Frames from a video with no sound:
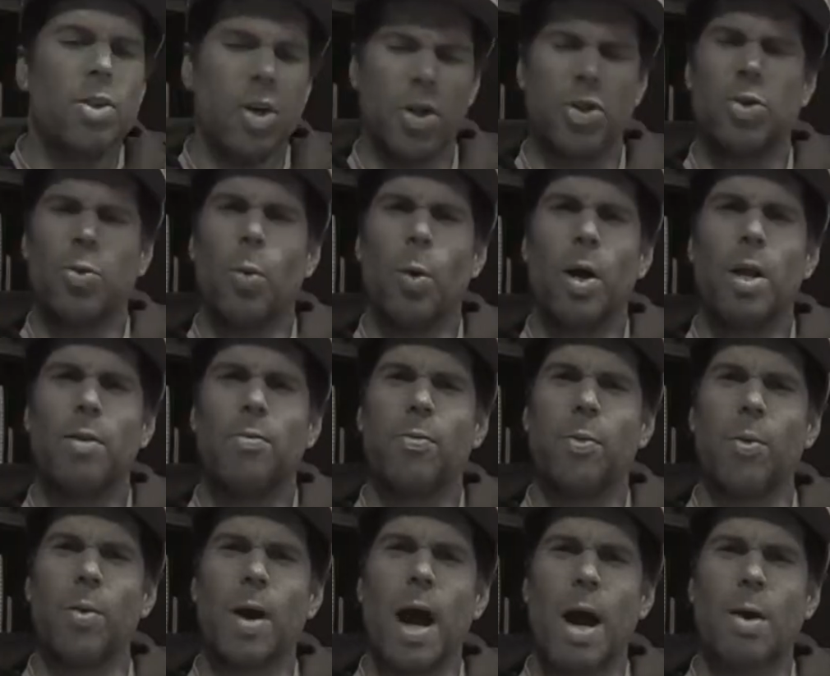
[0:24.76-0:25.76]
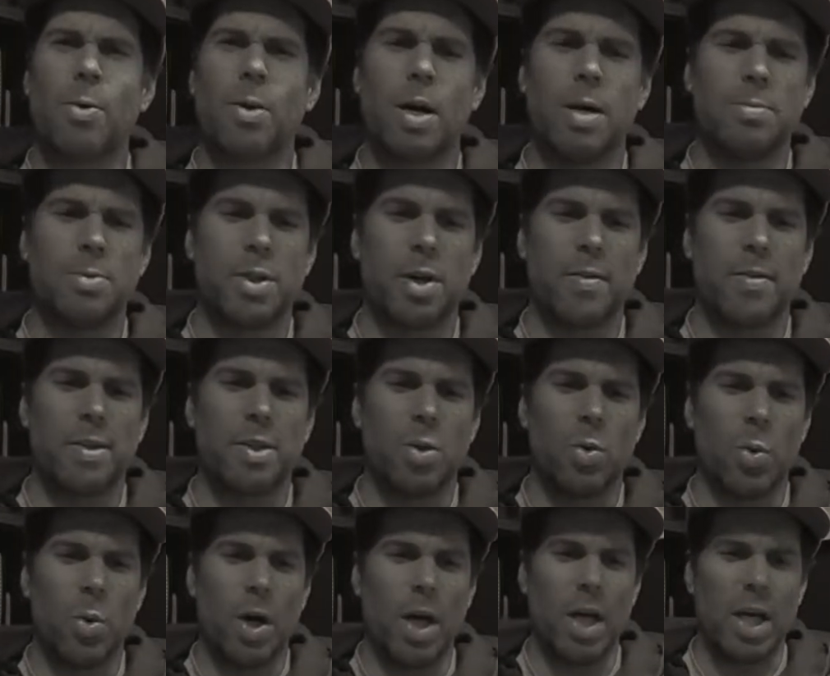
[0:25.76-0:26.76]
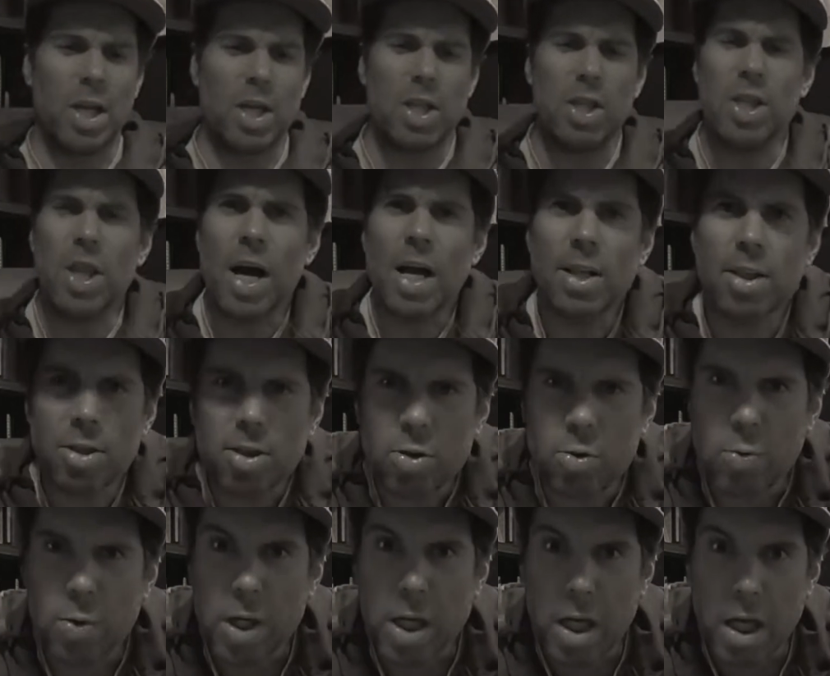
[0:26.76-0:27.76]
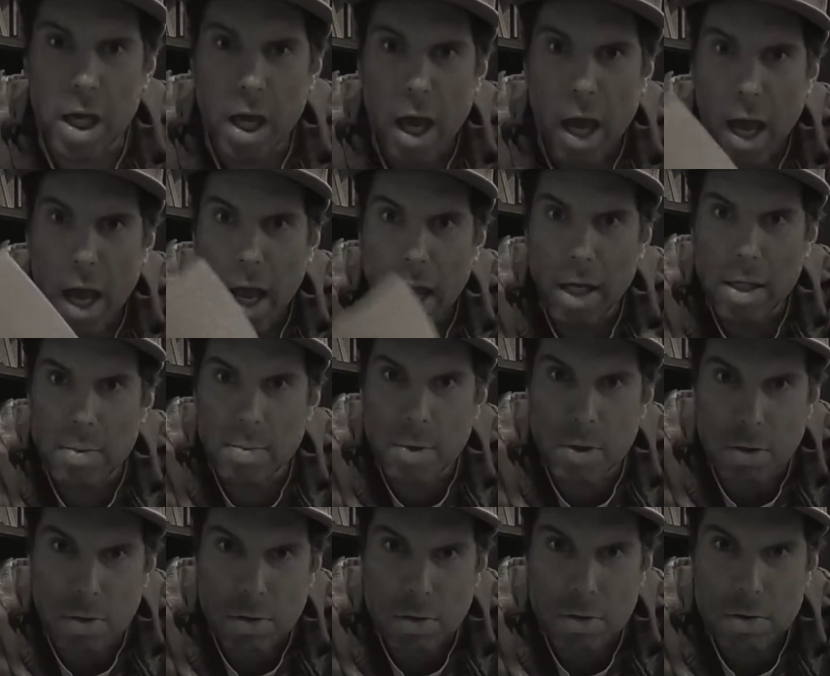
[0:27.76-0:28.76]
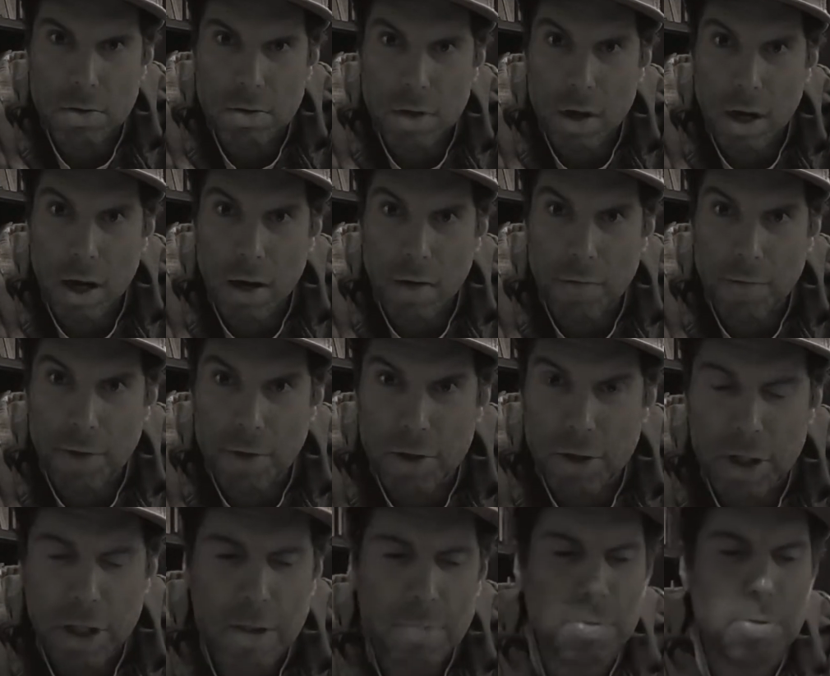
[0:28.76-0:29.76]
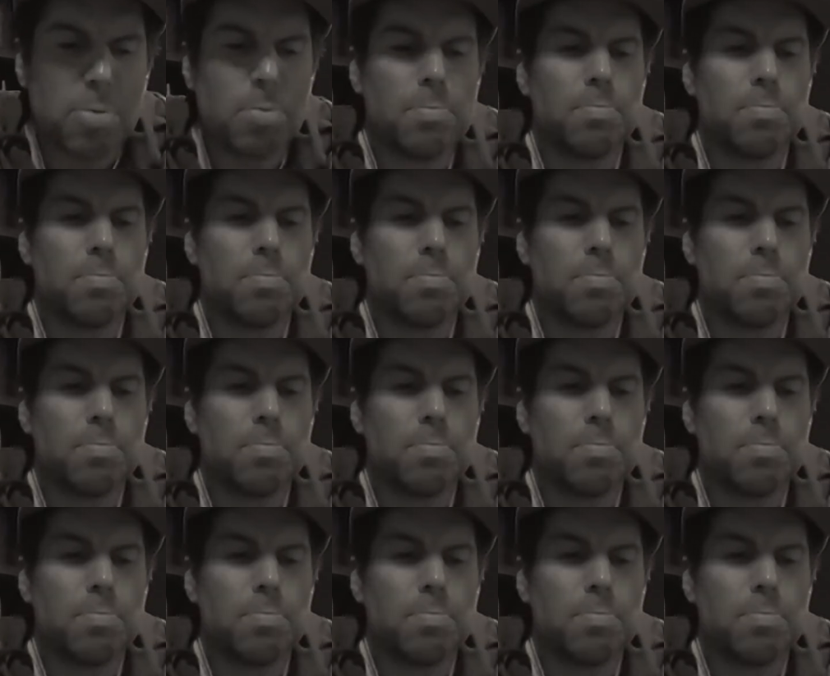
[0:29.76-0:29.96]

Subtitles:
The 24-hour Observatory, Night 3, Animals of the Deep.